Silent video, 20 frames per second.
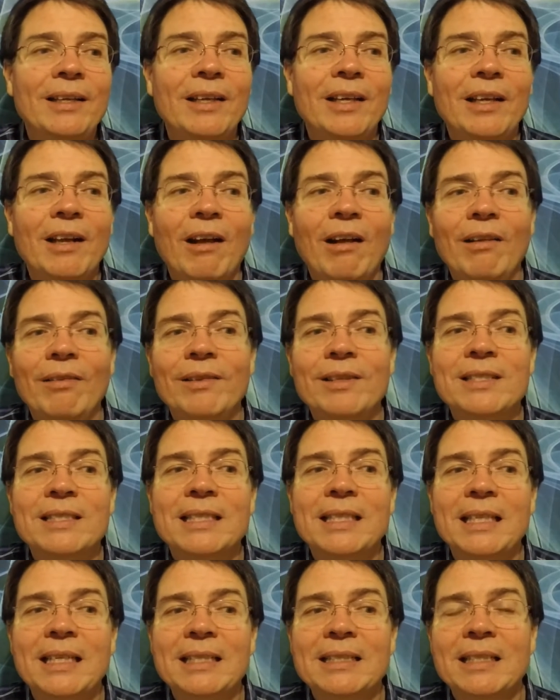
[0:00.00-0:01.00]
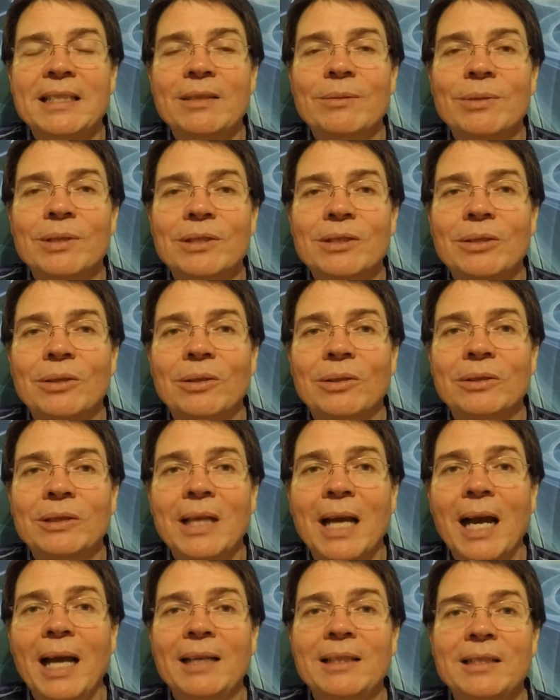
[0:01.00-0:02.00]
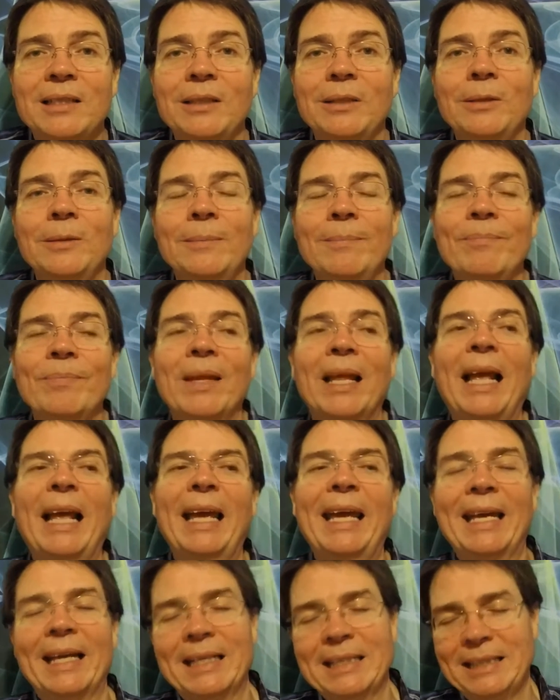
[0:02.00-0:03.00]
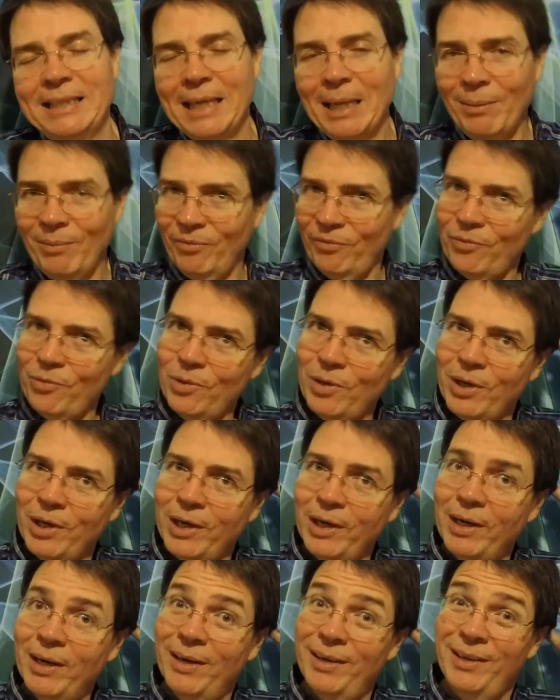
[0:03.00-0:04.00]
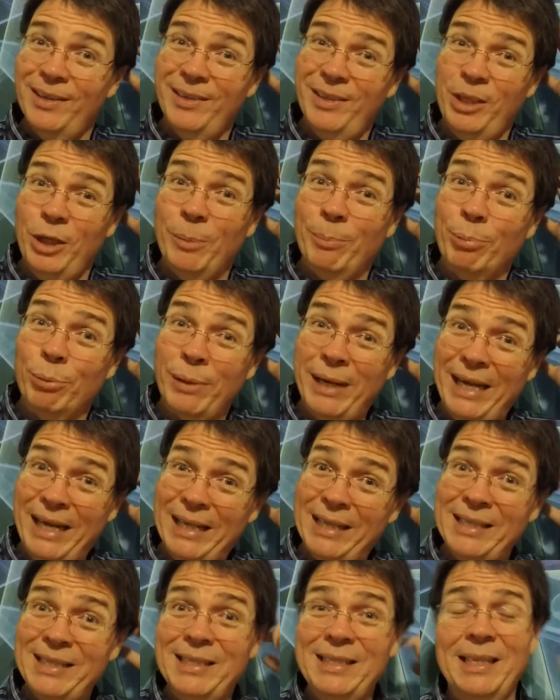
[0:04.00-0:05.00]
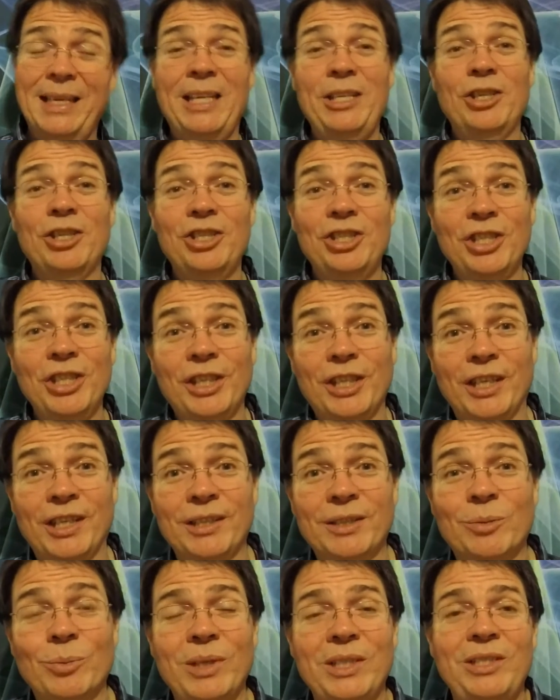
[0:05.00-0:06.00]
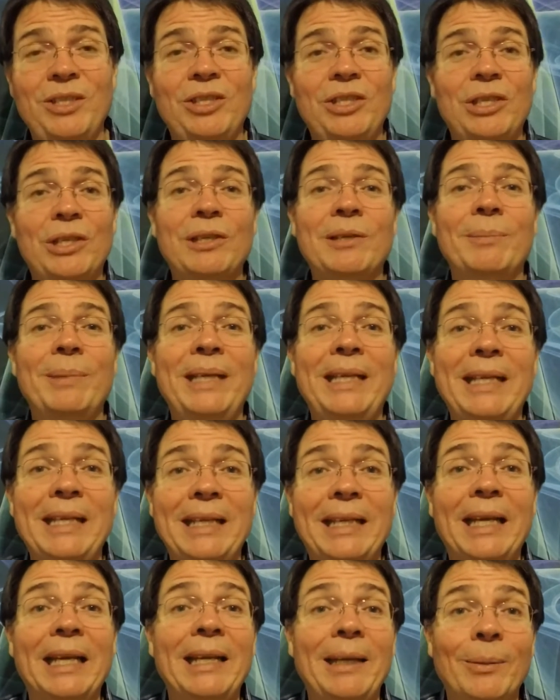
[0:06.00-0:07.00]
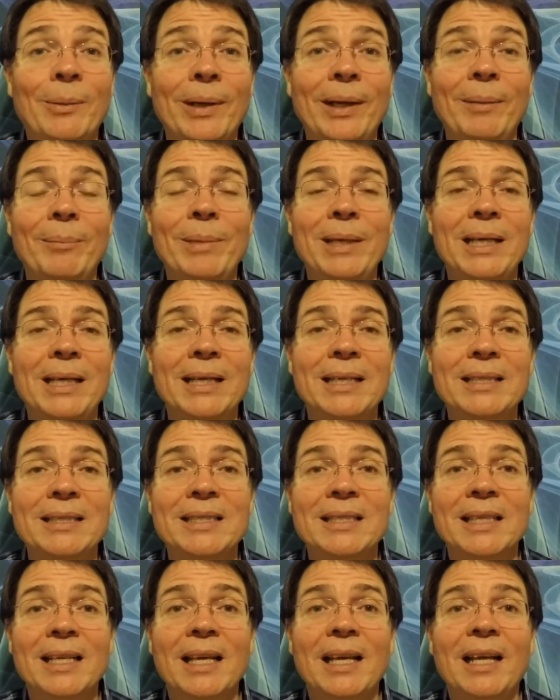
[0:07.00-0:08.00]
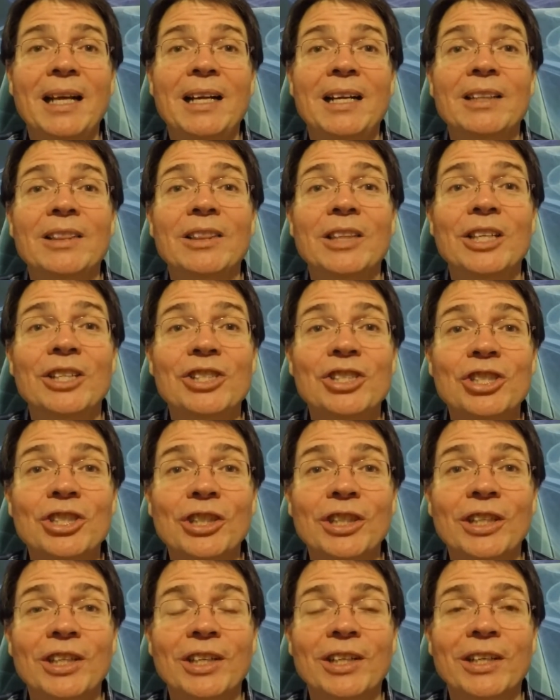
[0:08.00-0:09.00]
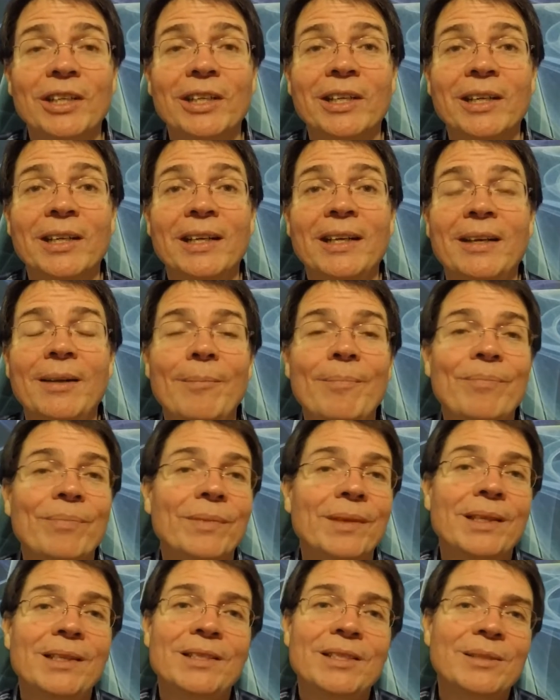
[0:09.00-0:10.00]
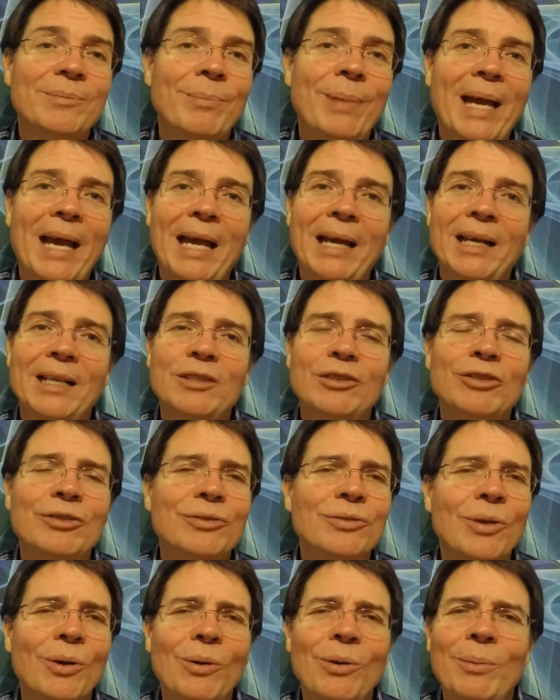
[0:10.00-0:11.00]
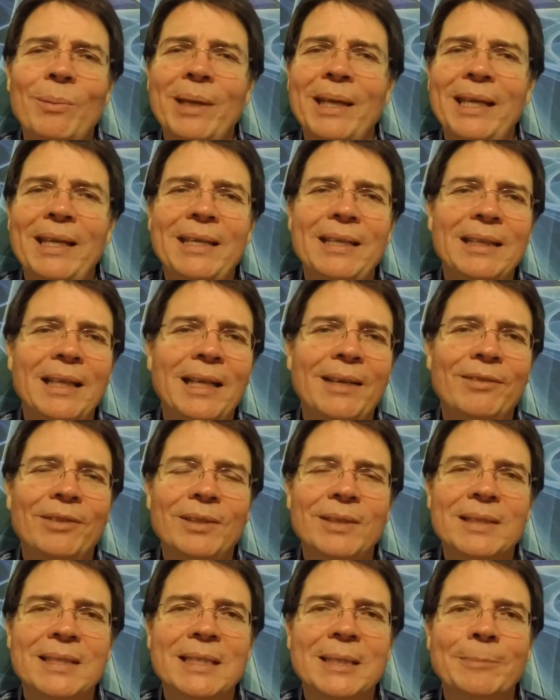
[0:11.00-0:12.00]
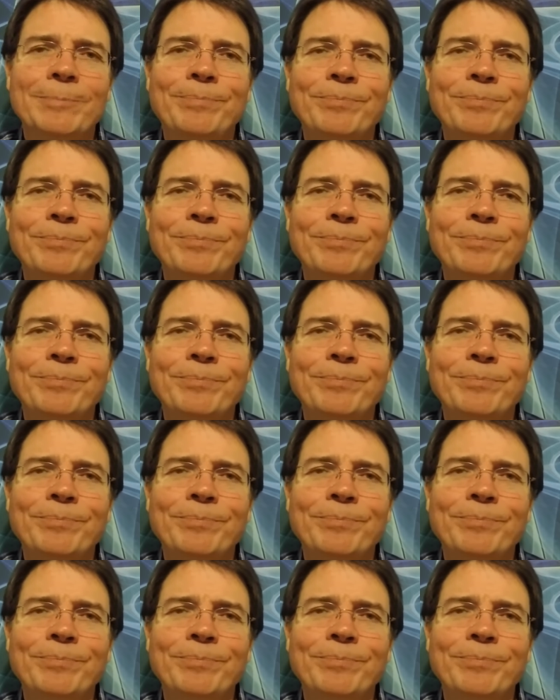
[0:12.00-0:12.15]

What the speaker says: and all those things that you were told not to, except for your breads and your sugars, which you shouldn't be eating anyway, because the sugar is bad on so many levels.